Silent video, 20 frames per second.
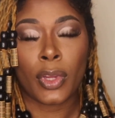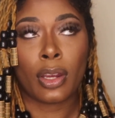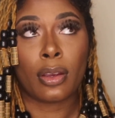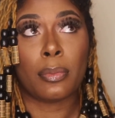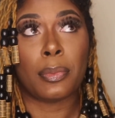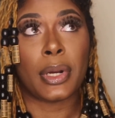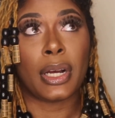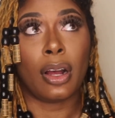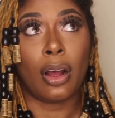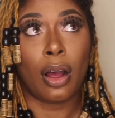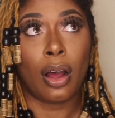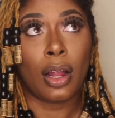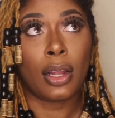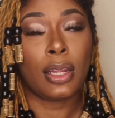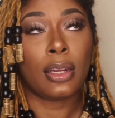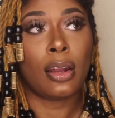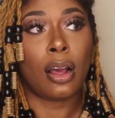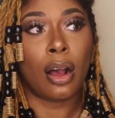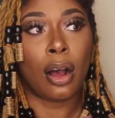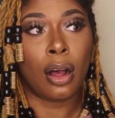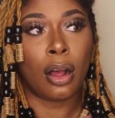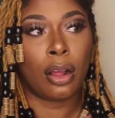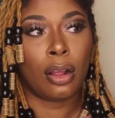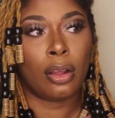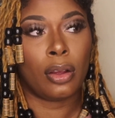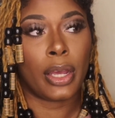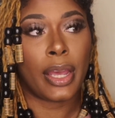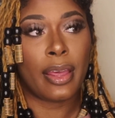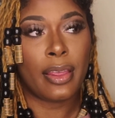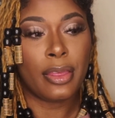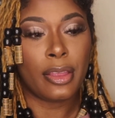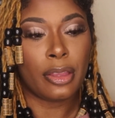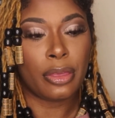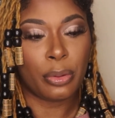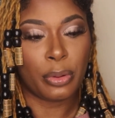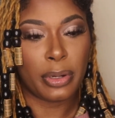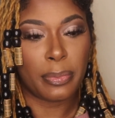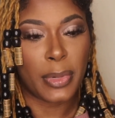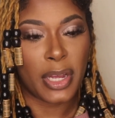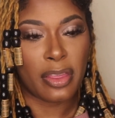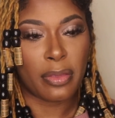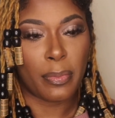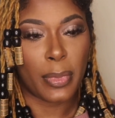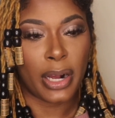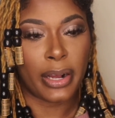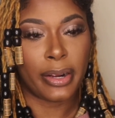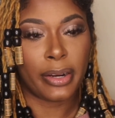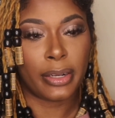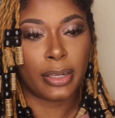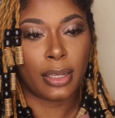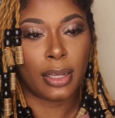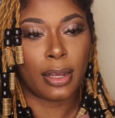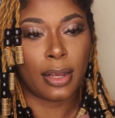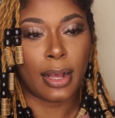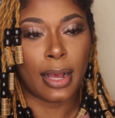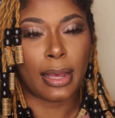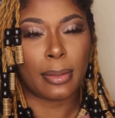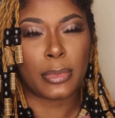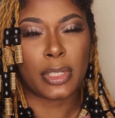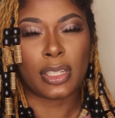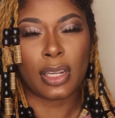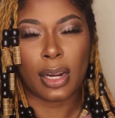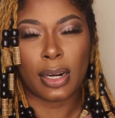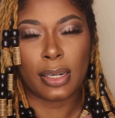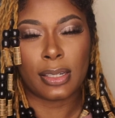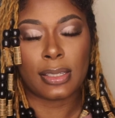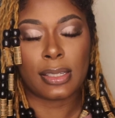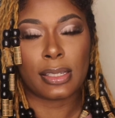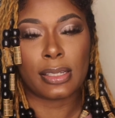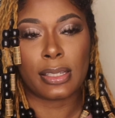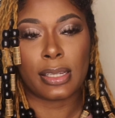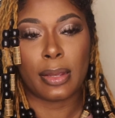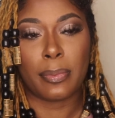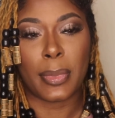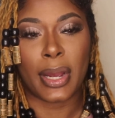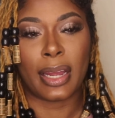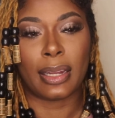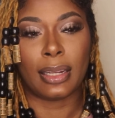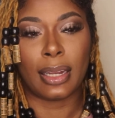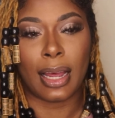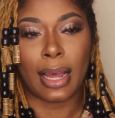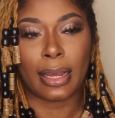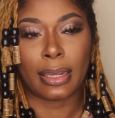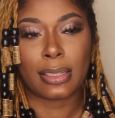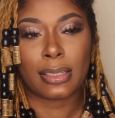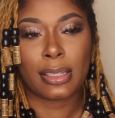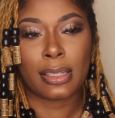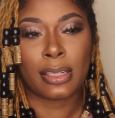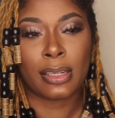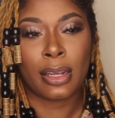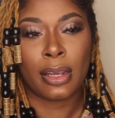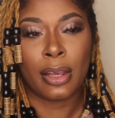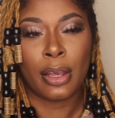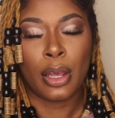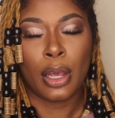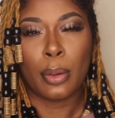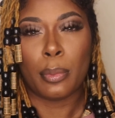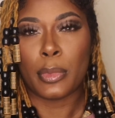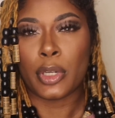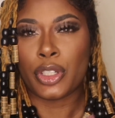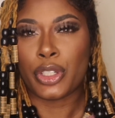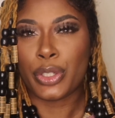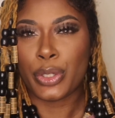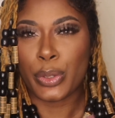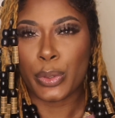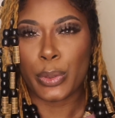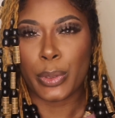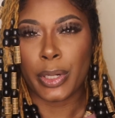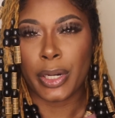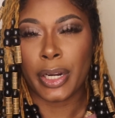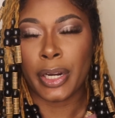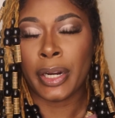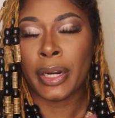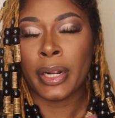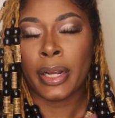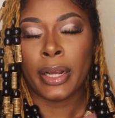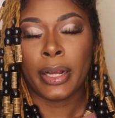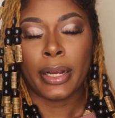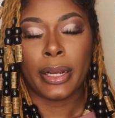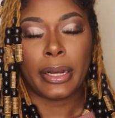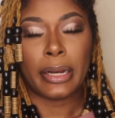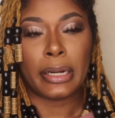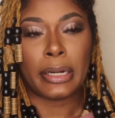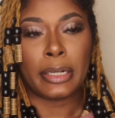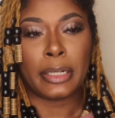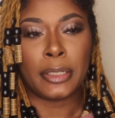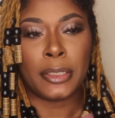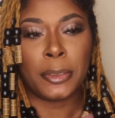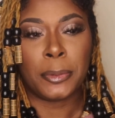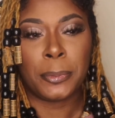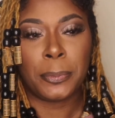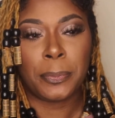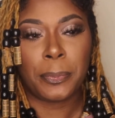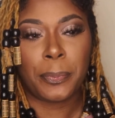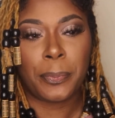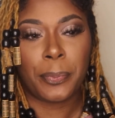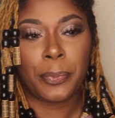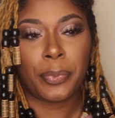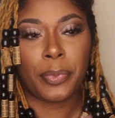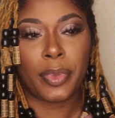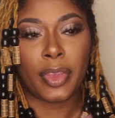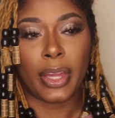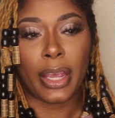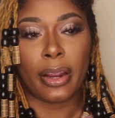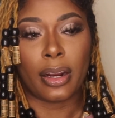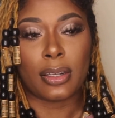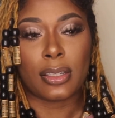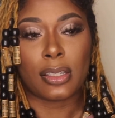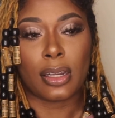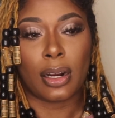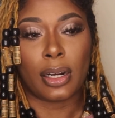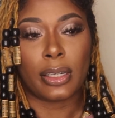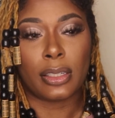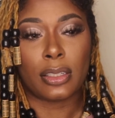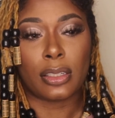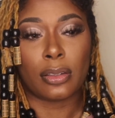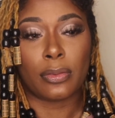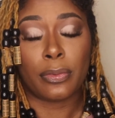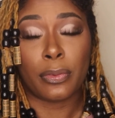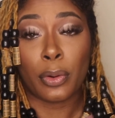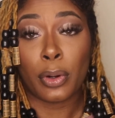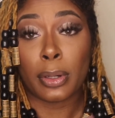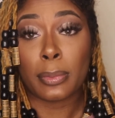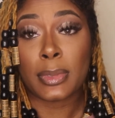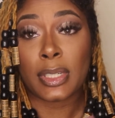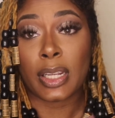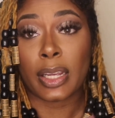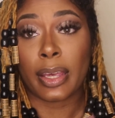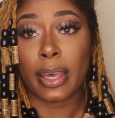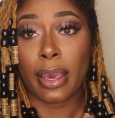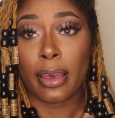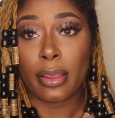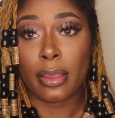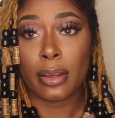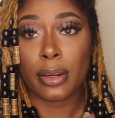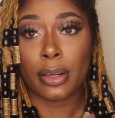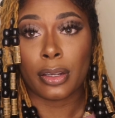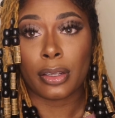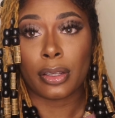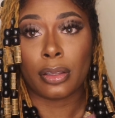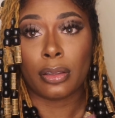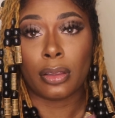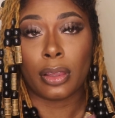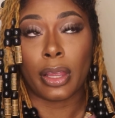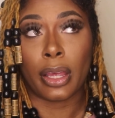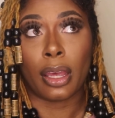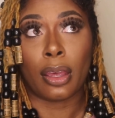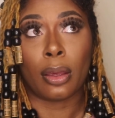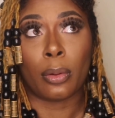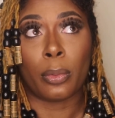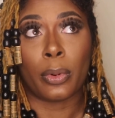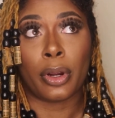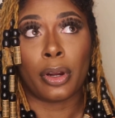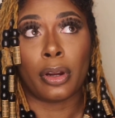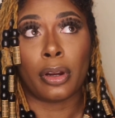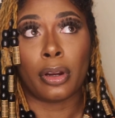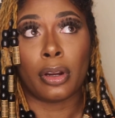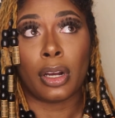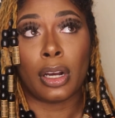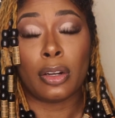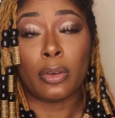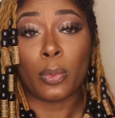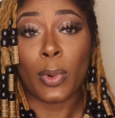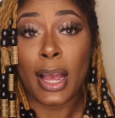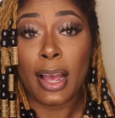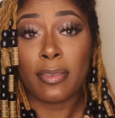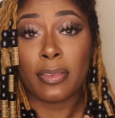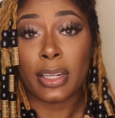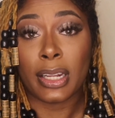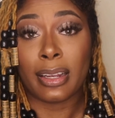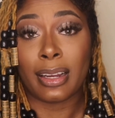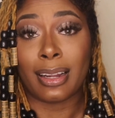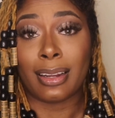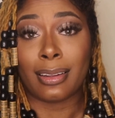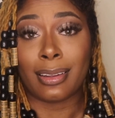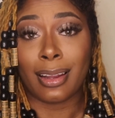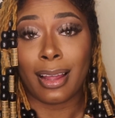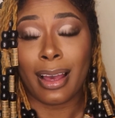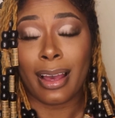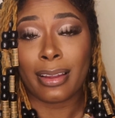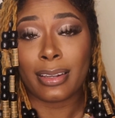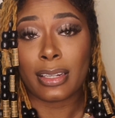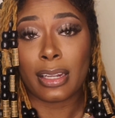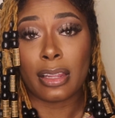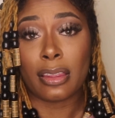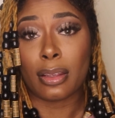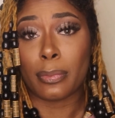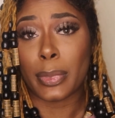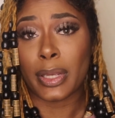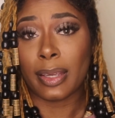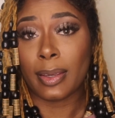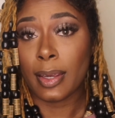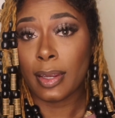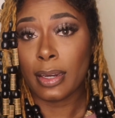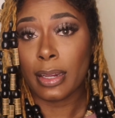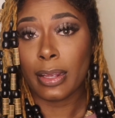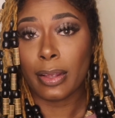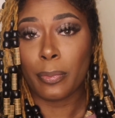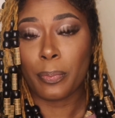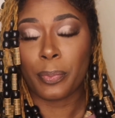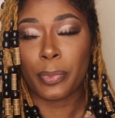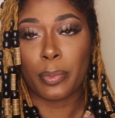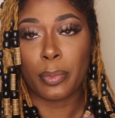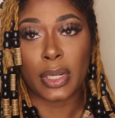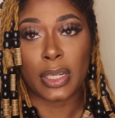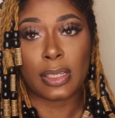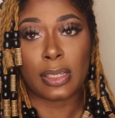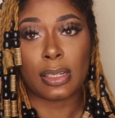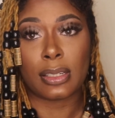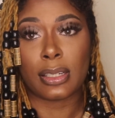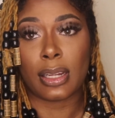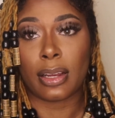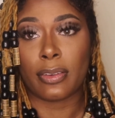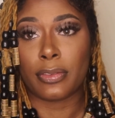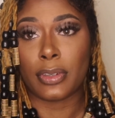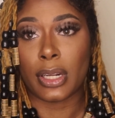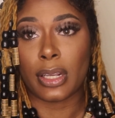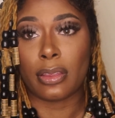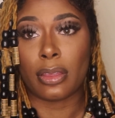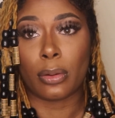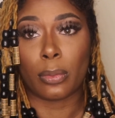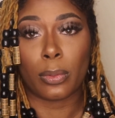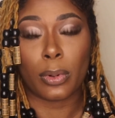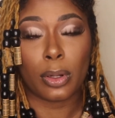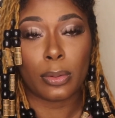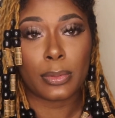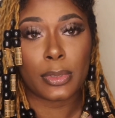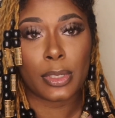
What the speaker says: But all in all, in the 3-month mark, I'm starting to see my locks mature. They are starting to form together. They were unraveling a lot in the beginning, but since I did the rope